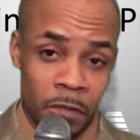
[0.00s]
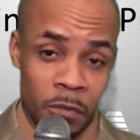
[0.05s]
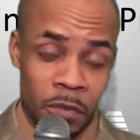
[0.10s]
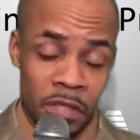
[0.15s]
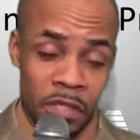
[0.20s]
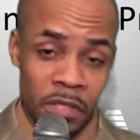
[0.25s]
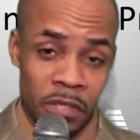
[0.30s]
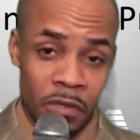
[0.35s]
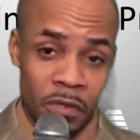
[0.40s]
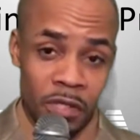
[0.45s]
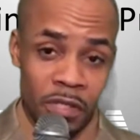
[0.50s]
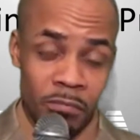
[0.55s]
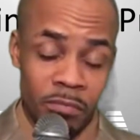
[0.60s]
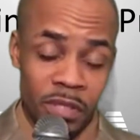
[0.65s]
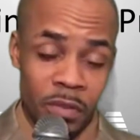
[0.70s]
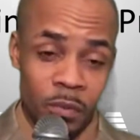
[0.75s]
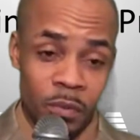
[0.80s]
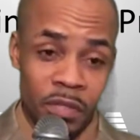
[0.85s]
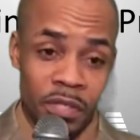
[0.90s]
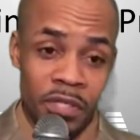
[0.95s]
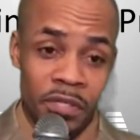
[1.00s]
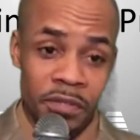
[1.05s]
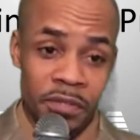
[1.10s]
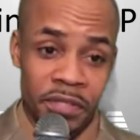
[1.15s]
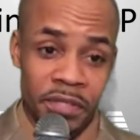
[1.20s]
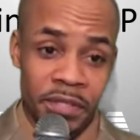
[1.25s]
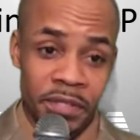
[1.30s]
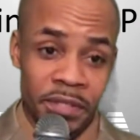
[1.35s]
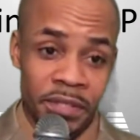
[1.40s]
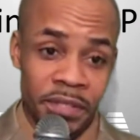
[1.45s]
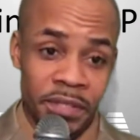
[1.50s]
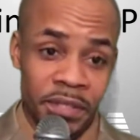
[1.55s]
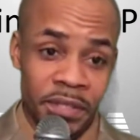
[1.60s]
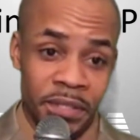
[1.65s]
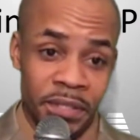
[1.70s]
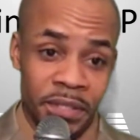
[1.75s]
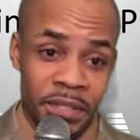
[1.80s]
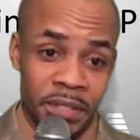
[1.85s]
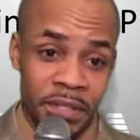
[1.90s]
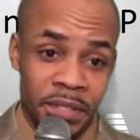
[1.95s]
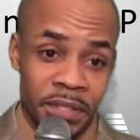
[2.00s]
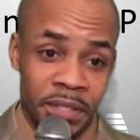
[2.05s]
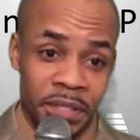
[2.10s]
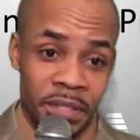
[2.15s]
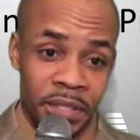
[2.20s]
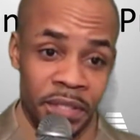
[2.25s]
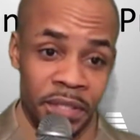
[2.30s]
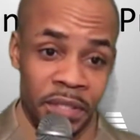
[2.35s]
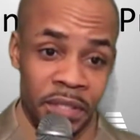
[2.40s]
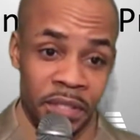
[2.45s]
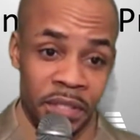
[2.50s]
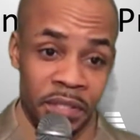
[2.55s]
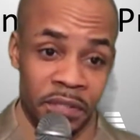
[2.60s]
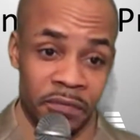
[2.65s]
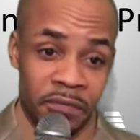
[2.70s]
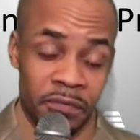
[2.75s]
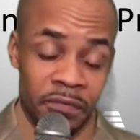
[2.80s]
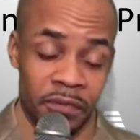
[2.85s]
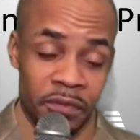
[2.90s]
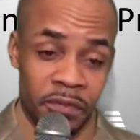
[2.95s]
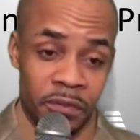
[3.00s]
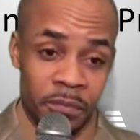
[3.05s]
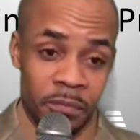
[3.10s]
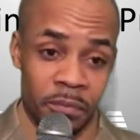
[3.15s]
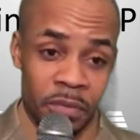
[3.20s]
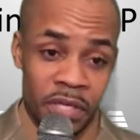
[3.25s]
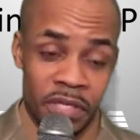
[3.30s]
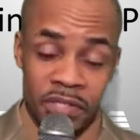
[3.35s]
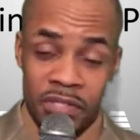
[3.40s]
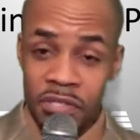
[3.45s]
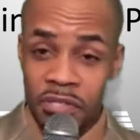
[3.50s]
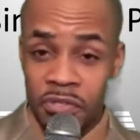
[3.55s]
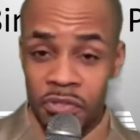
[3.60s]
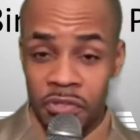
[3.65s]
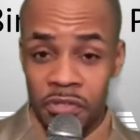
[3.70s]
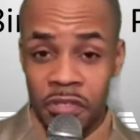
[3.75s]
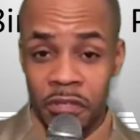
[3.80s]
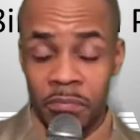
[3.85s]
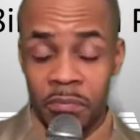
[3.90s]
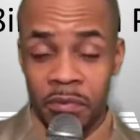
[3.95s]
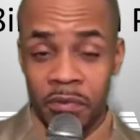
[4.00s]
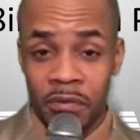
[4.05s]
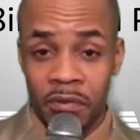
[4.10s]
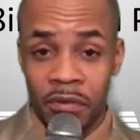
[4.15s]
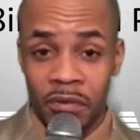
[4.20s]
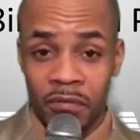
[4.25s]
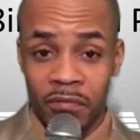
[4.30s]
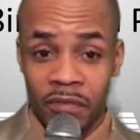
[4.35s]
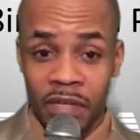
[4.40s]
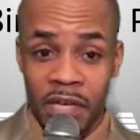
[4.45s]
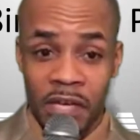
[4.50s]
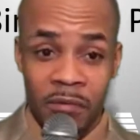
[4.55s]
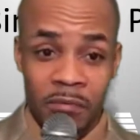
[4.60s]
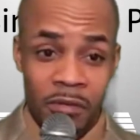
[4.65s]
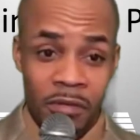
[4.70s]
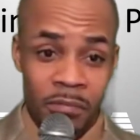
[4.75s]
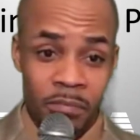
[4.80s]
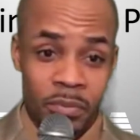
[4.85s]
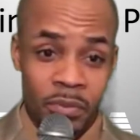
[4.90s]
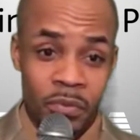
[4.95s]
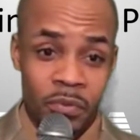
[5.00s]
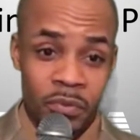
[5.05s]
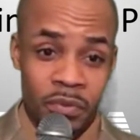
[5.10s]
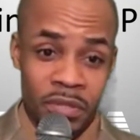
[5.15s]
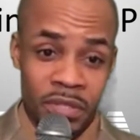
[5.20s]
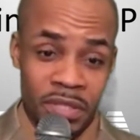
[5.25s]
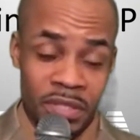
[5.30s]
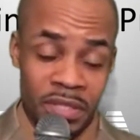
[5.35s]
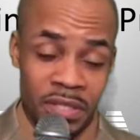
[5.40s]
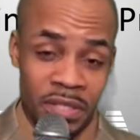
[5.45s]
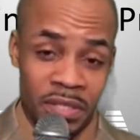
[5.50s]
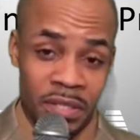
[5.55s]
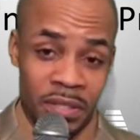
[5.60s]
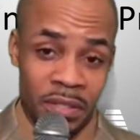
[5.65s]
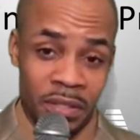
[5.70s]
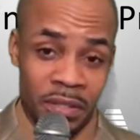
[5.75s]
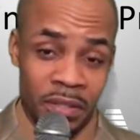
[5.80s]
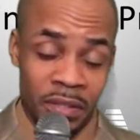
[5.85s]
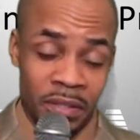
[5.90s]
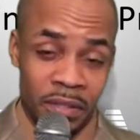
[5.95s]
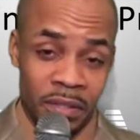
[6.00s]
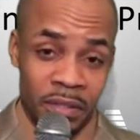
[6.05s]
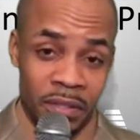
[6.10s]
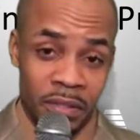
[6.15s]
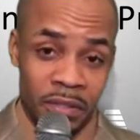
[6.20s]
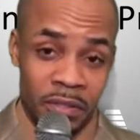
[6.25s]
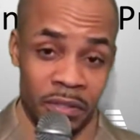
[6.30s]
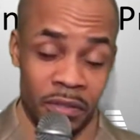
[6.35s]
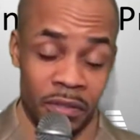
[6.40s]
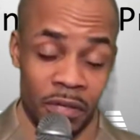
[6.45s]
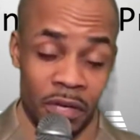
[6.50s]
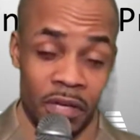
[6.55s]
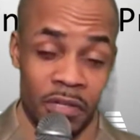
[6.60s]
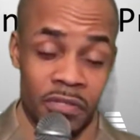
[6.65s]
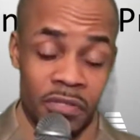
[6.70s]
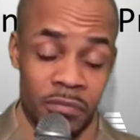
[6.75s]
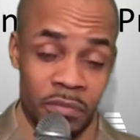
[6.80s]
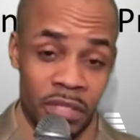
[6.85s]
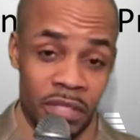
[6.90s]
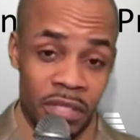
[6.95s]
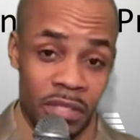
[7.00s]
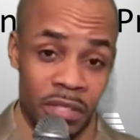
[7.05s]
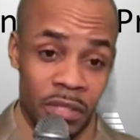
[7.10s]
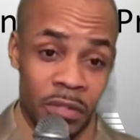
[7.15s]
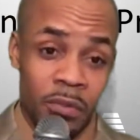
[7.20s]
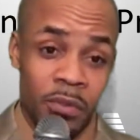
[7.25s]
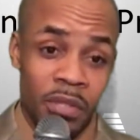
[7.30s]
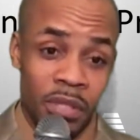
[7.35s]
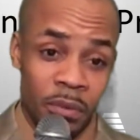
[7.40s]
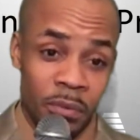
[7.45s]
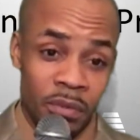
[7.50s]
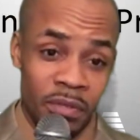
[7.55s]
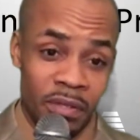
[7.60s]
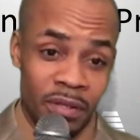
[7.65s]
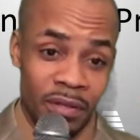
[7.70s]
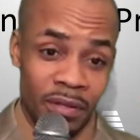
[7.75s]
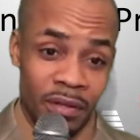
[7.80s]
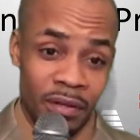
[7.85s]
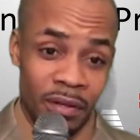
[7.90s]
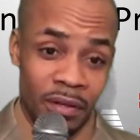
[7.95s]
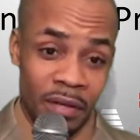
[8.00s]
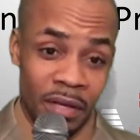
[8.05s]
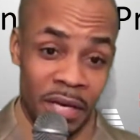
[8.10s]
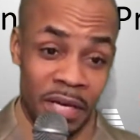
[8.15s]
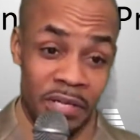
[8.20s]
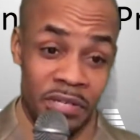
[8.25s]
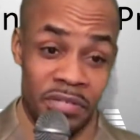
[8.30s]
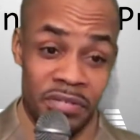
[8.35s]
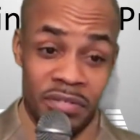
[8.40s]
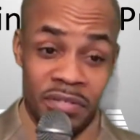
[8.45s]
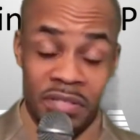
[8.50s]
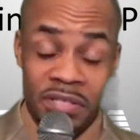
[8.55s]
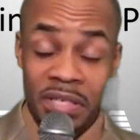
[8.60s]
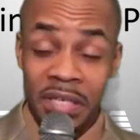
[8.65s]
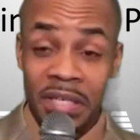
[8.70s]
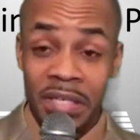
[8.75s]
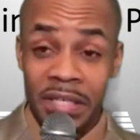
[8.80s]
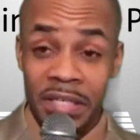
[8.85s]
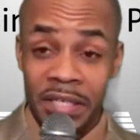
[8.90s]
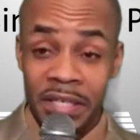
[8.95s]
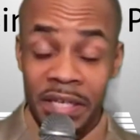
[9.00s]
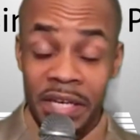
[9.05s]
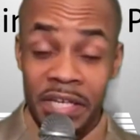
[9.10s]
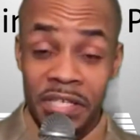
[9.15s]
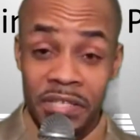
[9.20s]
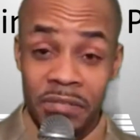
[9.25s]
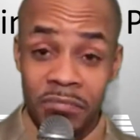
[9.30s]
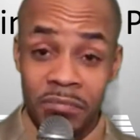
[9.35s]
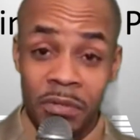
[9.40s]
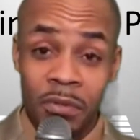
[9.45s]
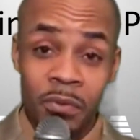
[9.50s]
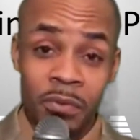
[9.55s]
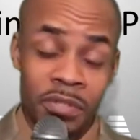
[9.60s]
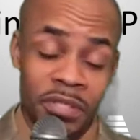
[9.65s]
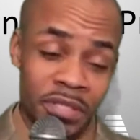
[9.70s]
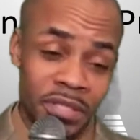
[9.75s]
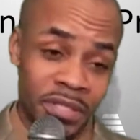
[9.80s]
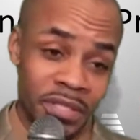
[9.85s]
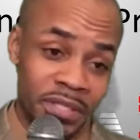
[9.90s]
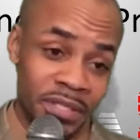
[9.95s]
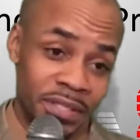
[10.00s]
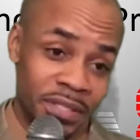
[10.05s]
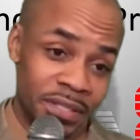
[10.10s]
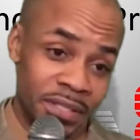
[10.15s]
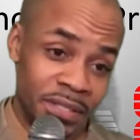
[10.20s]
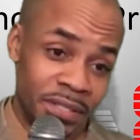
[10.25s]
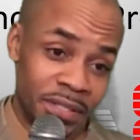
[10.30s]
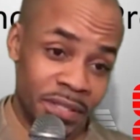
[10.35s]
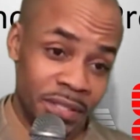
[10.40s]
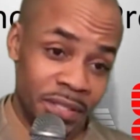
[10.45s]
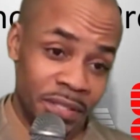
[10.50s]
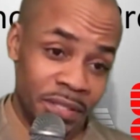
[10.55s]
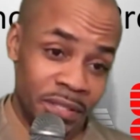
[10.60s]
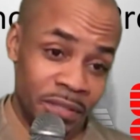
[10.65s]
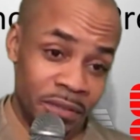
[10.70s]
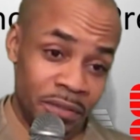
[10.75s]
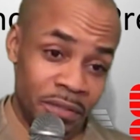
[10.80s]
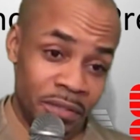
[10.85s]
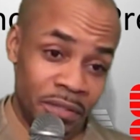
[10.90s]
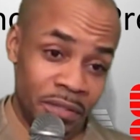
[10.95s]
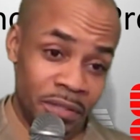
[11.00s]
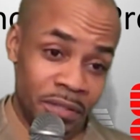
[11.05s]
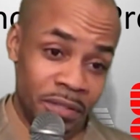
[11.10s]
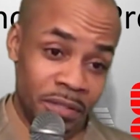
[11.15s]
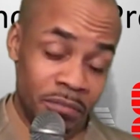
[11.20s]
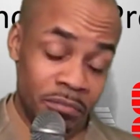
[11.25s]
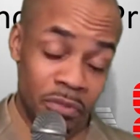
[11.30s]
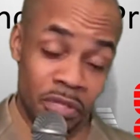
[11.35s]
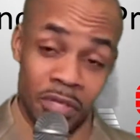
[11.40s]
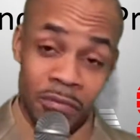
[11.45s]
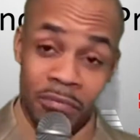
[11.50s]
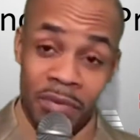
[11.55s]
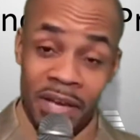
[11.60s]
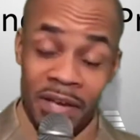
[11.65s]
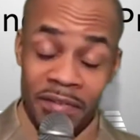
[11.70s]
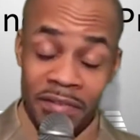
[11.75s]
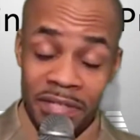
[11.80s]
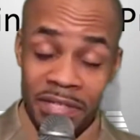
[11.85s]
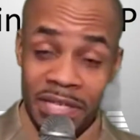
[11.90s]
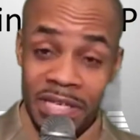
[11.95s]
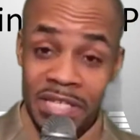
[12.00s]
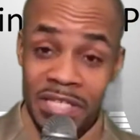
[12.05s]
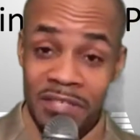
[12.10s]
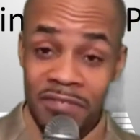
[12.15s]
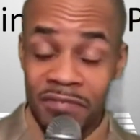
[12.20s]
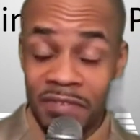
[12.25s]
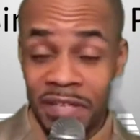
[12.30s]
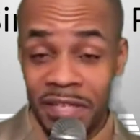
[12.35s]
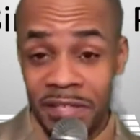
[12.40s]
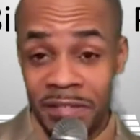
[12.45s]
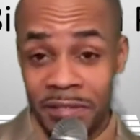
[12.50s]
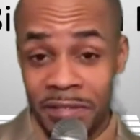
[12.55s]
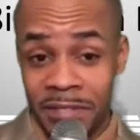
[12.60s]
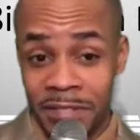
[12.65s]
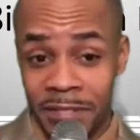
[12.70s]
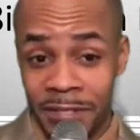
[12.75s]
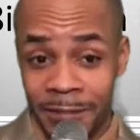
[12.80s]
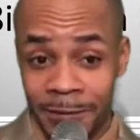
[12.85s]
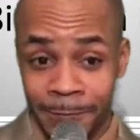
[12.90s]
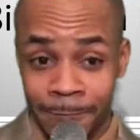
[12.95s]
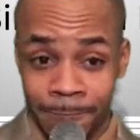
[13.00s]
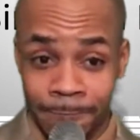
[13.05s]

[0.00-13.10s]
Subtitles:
We can only be wondering if President Trump and Vladimir Putin could also be colluding with Agent Scully and Agent Mulder to bring back the X-Files.